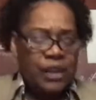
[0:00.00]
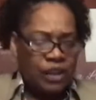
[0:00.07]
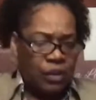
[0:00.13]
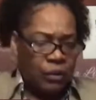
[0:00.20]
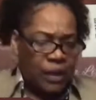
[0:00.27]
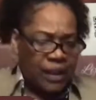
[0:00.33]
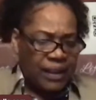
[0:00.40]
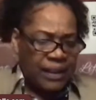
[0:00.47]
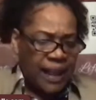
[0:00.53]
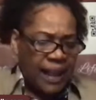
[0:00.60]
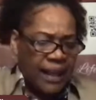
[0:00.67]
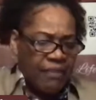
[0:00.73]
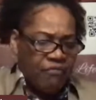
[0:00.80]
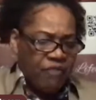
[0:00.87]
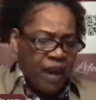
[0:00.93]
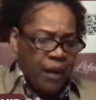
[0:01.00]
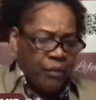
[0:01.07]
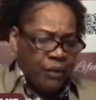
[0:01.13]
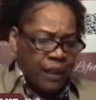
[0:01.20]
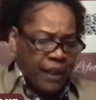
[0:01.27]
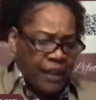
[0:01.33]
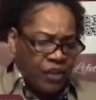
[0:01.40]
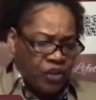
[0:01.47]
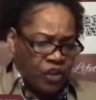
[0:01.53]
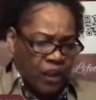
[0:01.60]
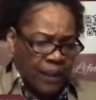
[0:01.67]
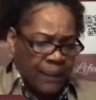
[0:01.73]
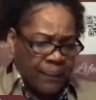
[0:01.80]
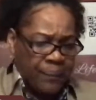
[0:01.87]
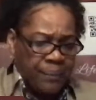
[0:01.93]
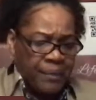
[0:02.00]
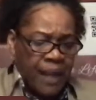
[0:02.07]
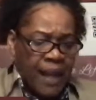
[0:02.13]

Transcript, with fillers: us on a solid foundation.